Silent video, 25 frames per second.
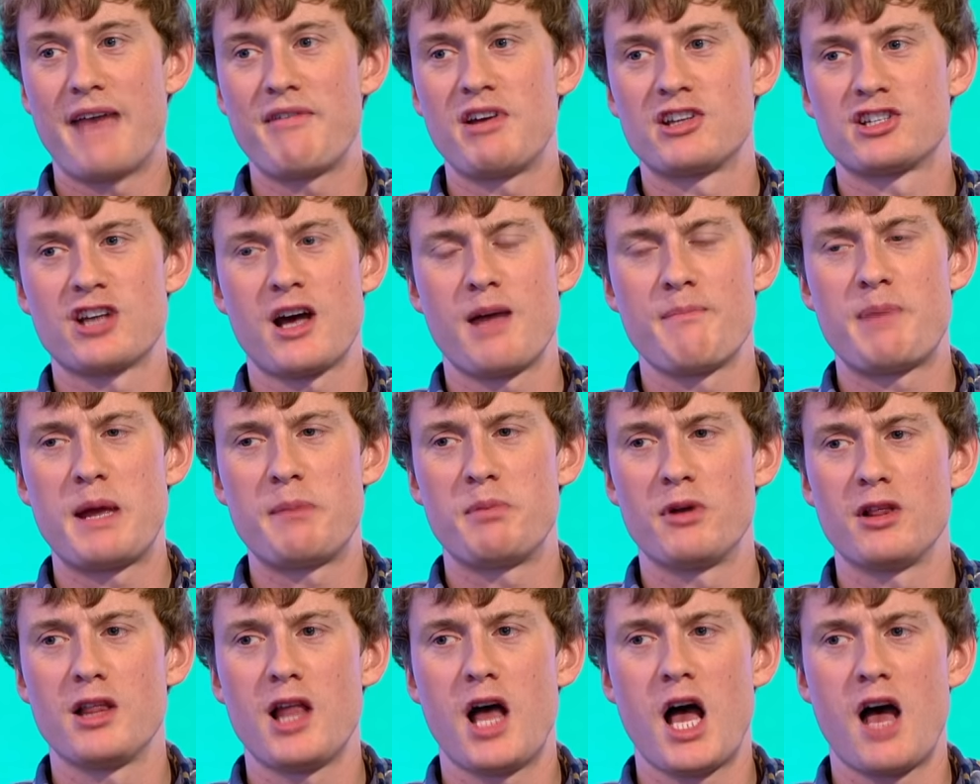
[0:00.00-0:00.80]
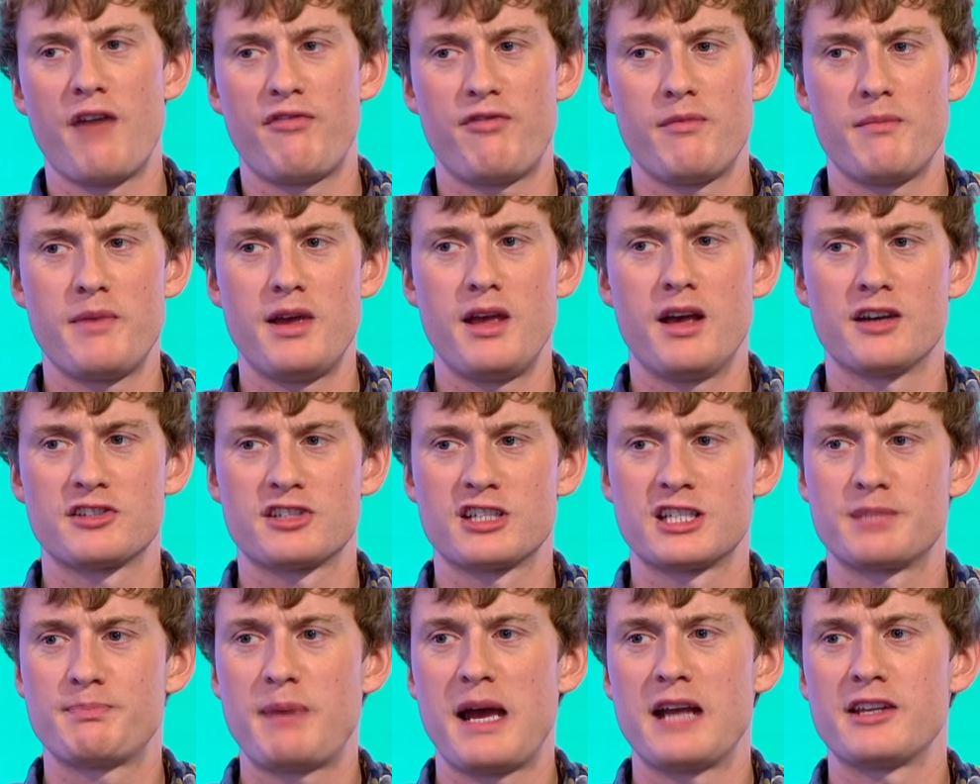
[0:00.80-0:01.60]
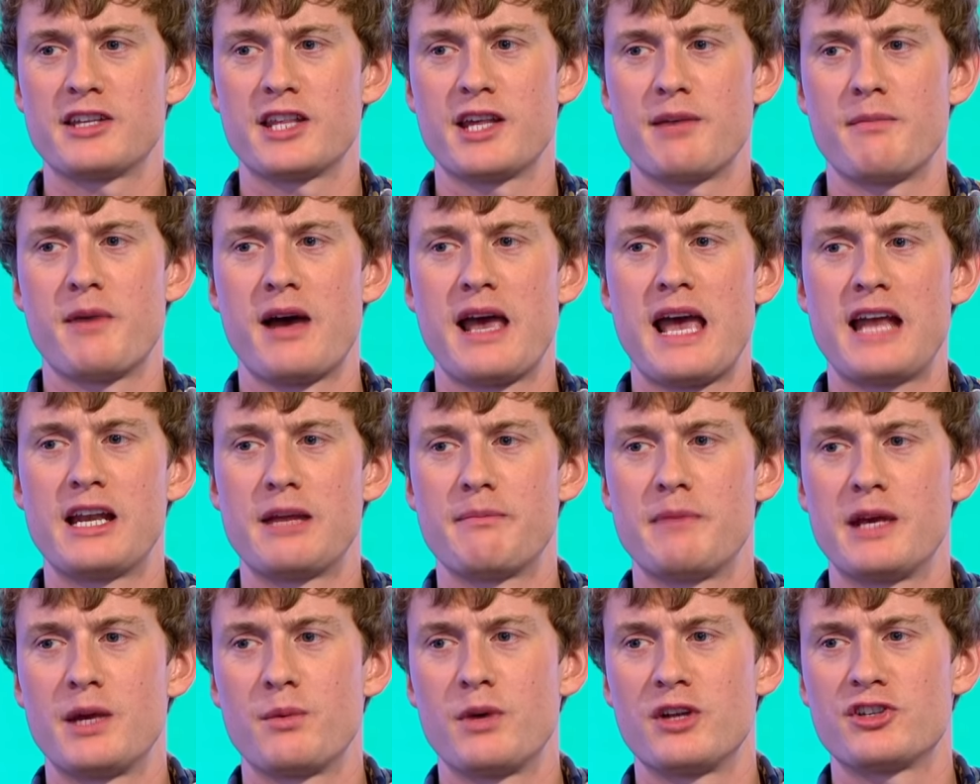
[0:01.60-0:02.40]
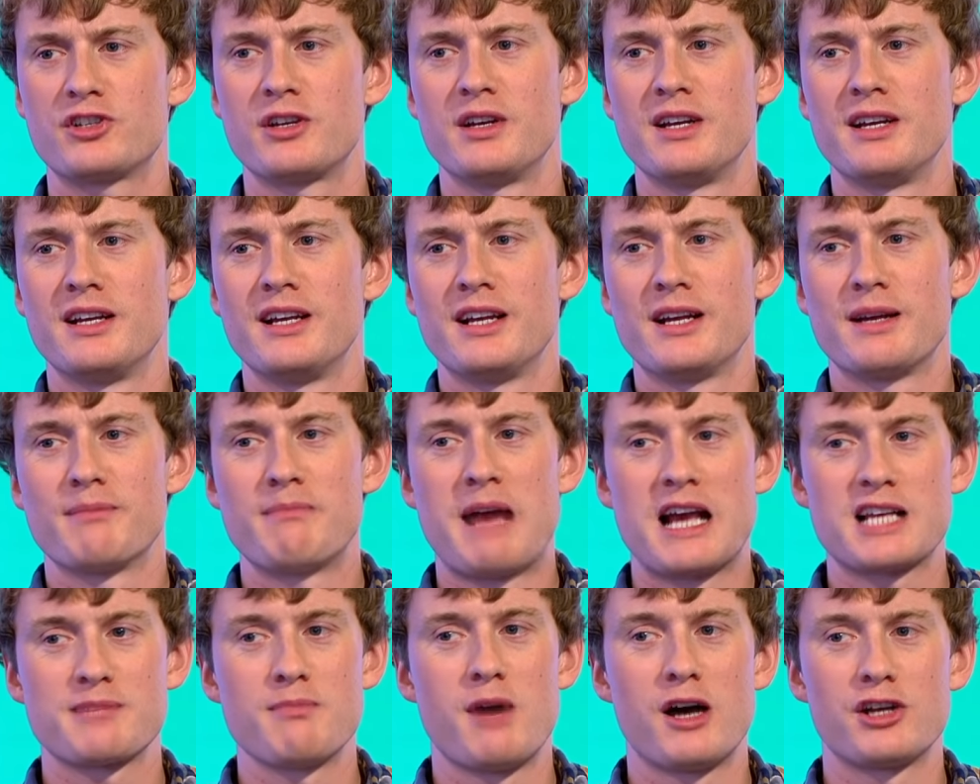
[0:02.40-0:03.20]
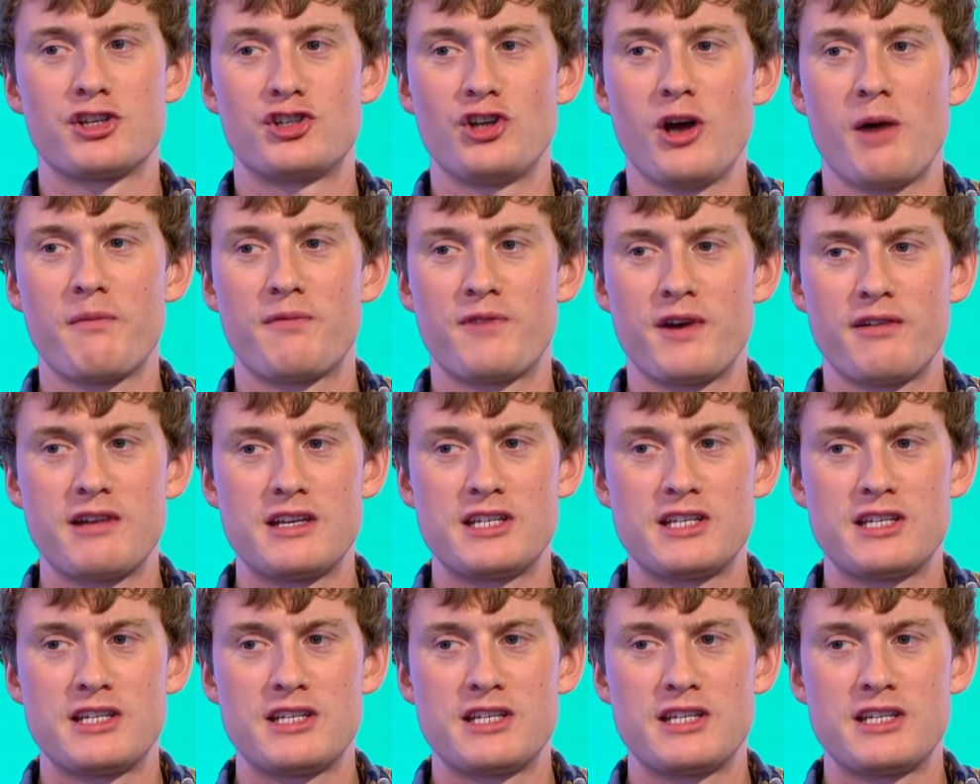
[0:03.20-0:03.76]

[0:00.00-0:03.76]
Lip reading: Every time people laugh at me, I suspect they're my enemy, which makes my job very